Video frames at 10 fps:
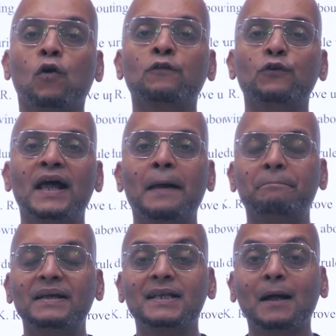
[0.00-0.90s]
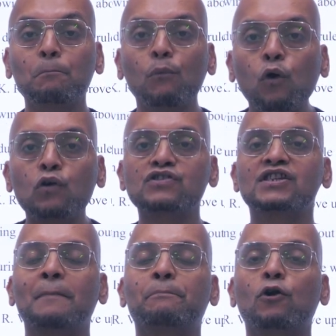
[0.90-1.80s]
what would have been the
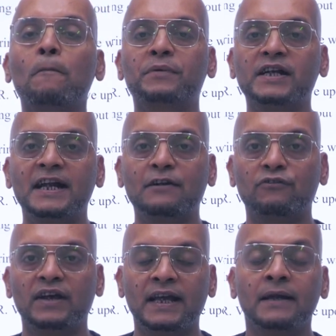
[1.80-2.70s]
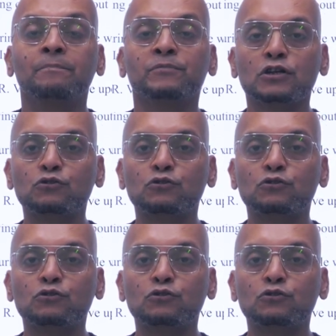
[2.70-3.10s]
most appropriate way